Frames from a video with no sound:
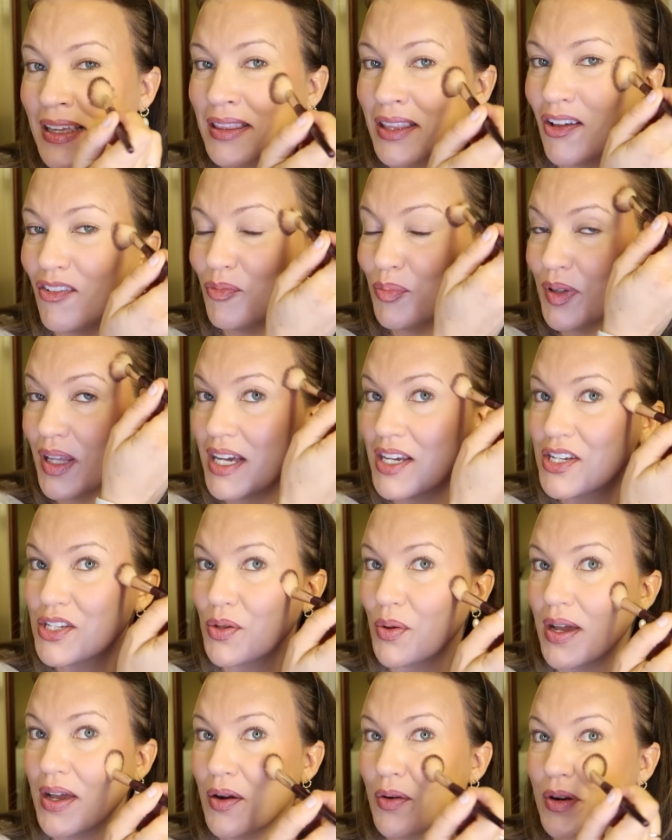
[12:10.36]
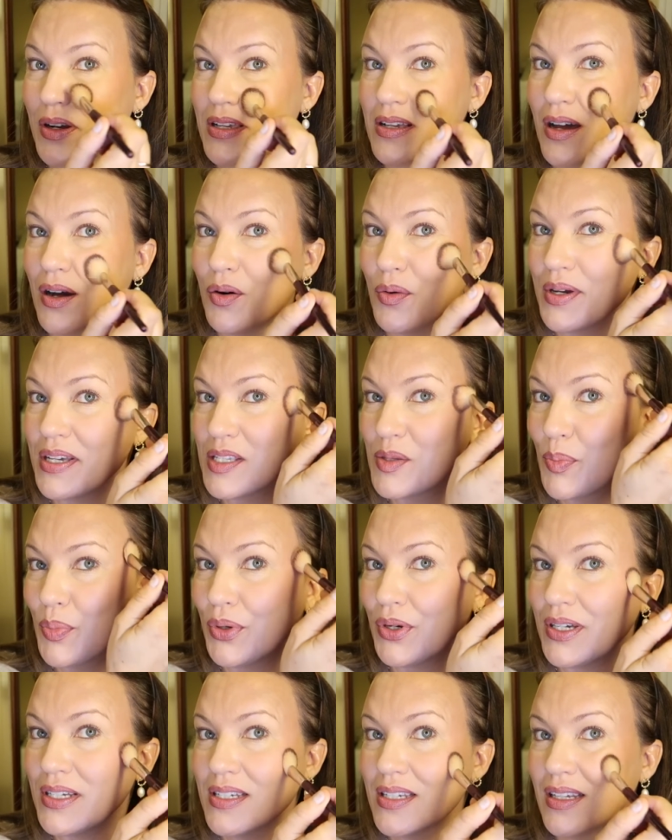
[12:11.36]
I love blush, so I always
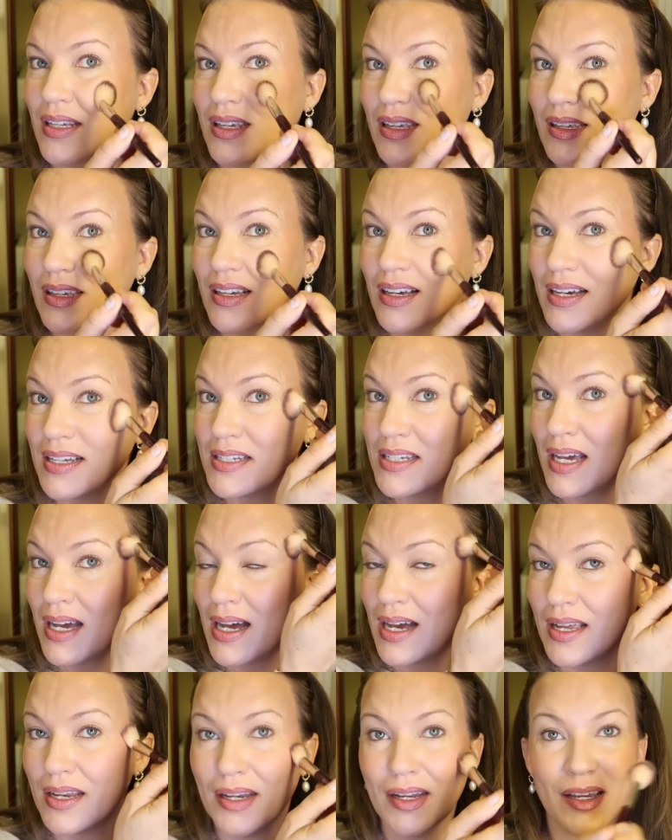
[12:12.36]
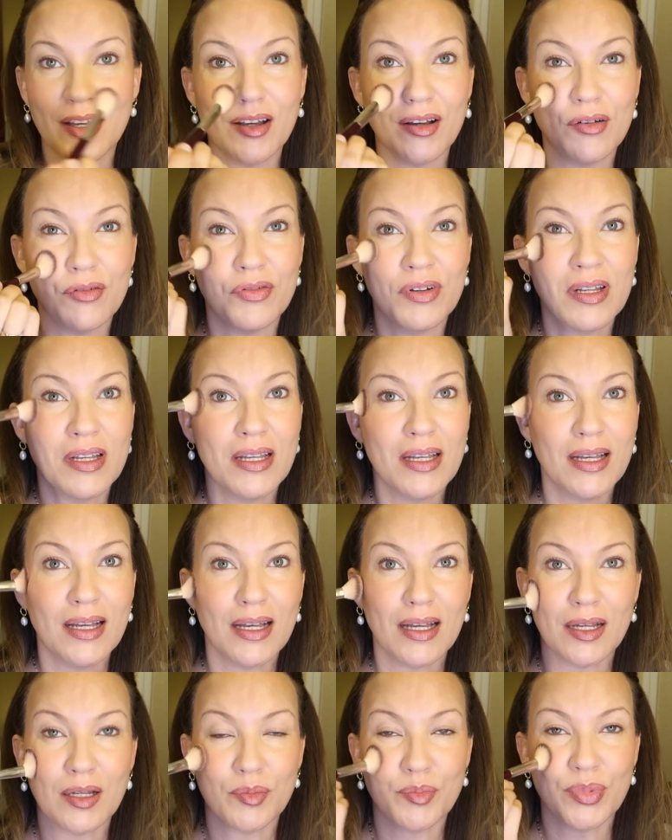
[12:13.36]
put a ton of
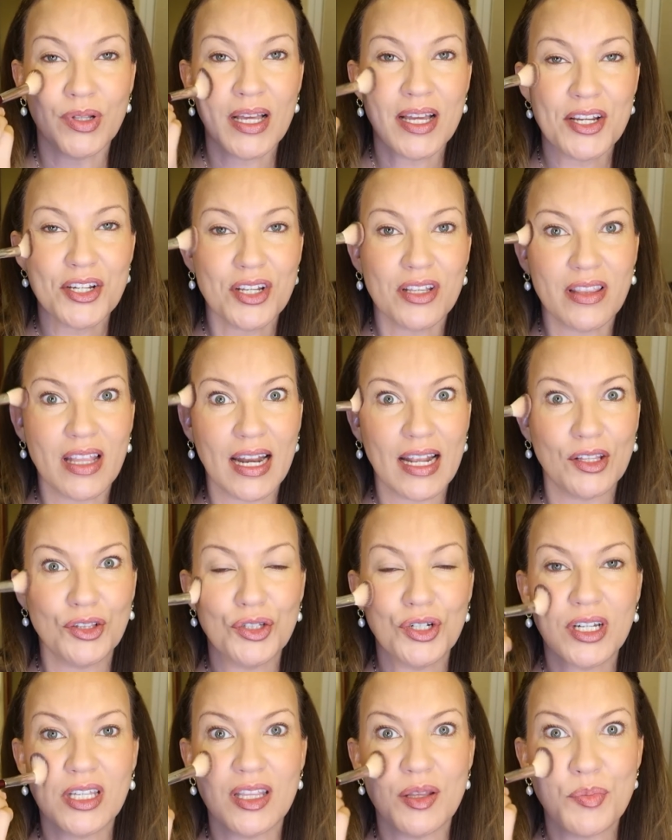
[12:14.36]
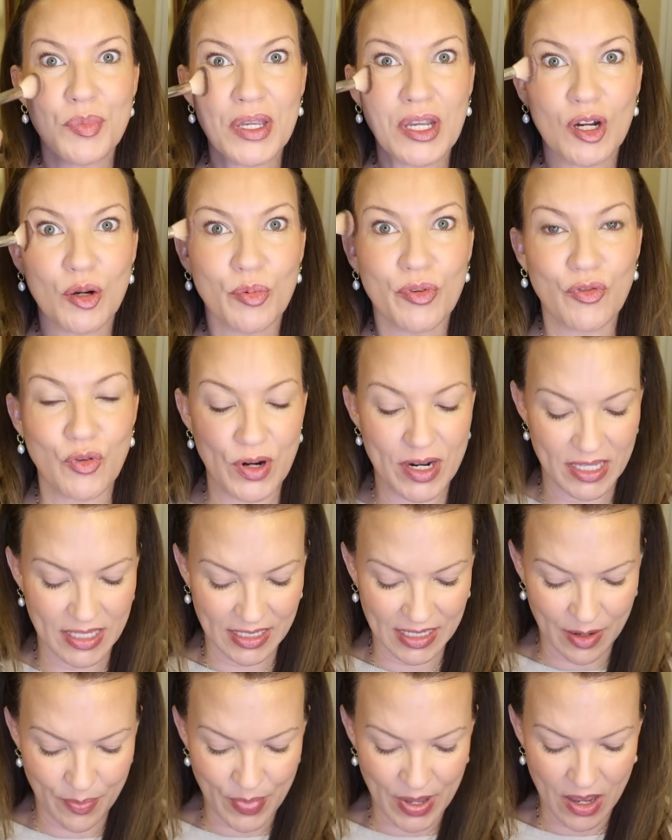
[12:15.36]
uh, blush and then I look in the mirror before I
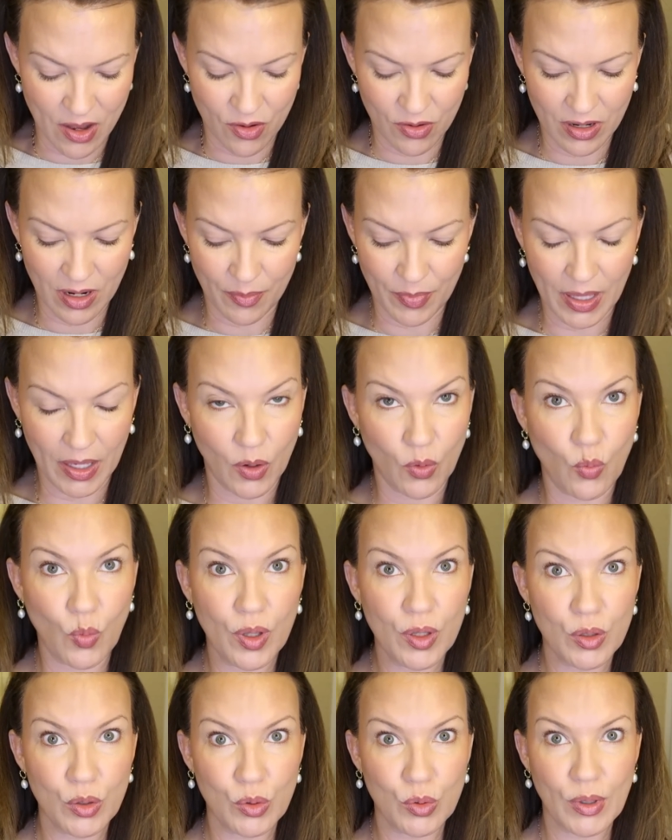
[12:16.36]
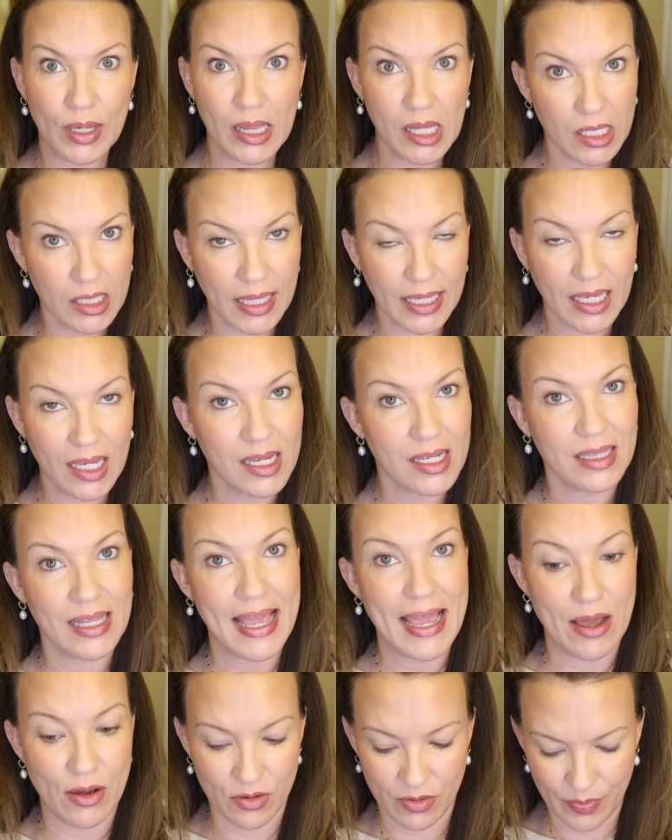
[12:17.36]
step out and I'm like, "Woo, I look like a
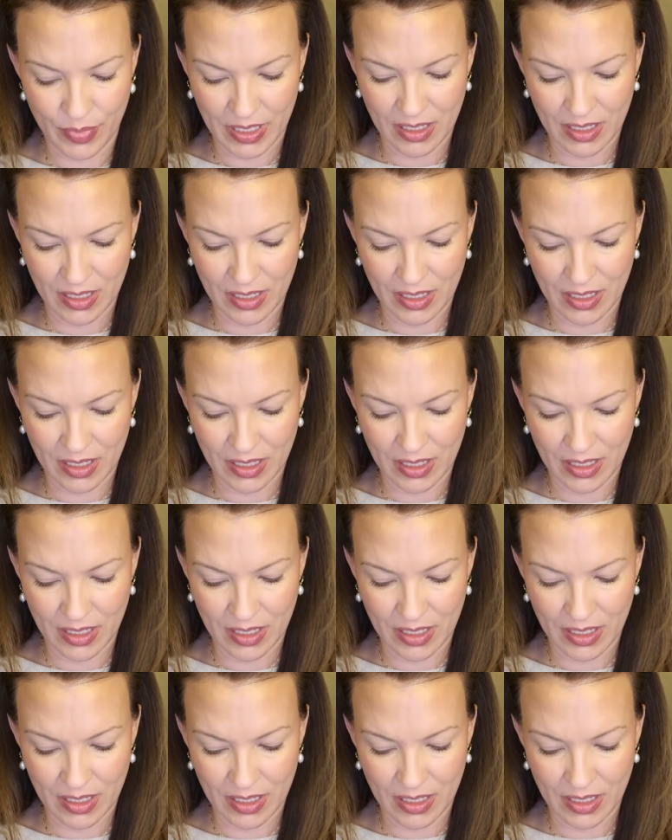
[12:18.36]
clown,